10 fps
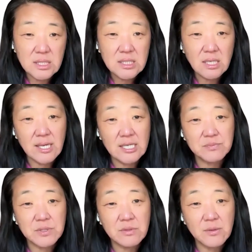T cell that's
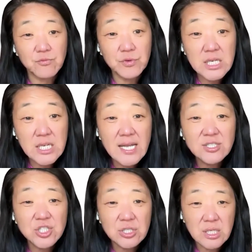been
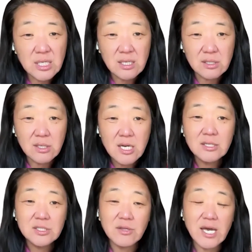re-engineered
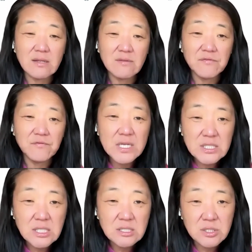so that it
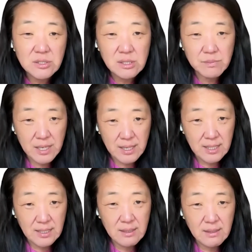fits into their
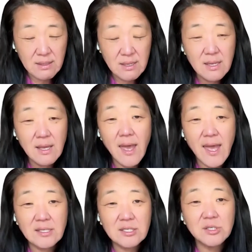body
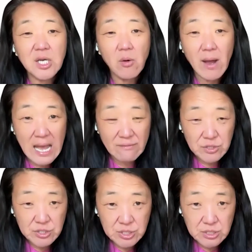and can go
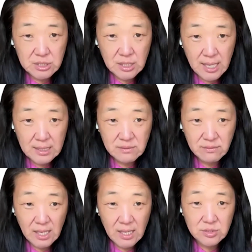after certain kinds of
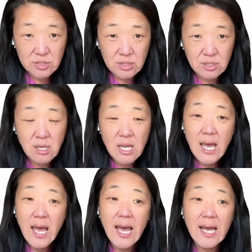cancer.
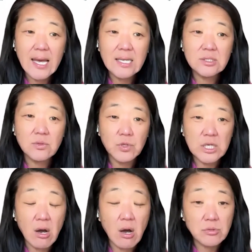As
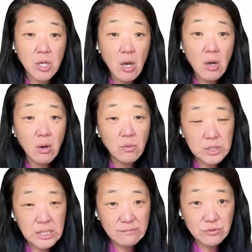we all know,
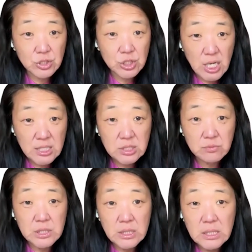we have just
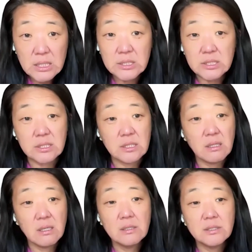released
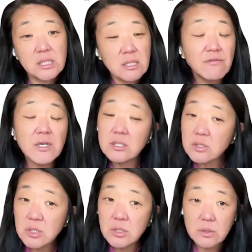significant
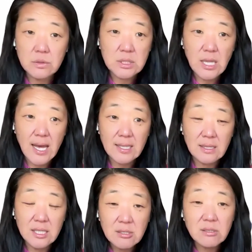news that
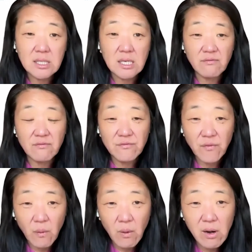literally
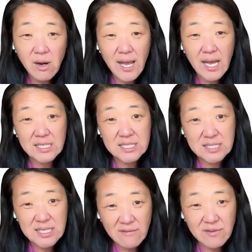4 out of
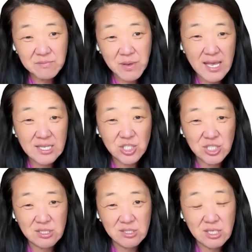7
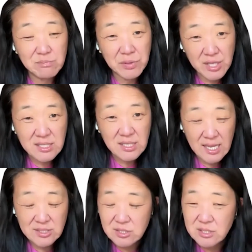patients in blood
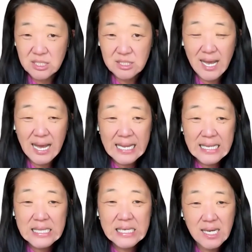cancers, these
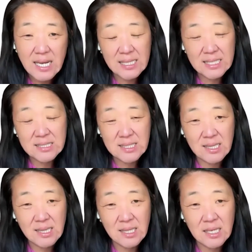highly, highly
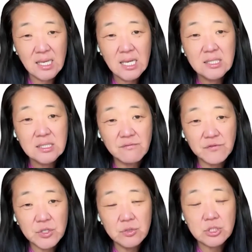deadly
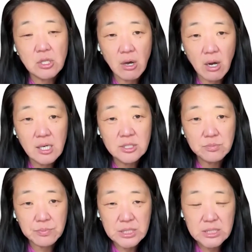diffuse
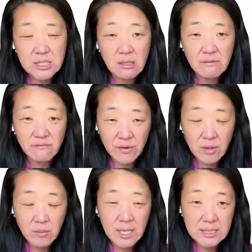large B-cell
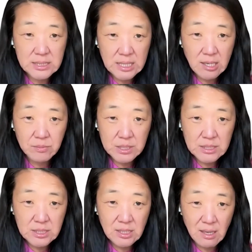lymphoma,
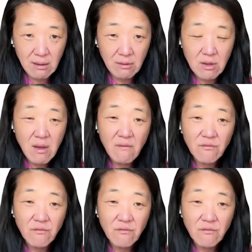DLBCL,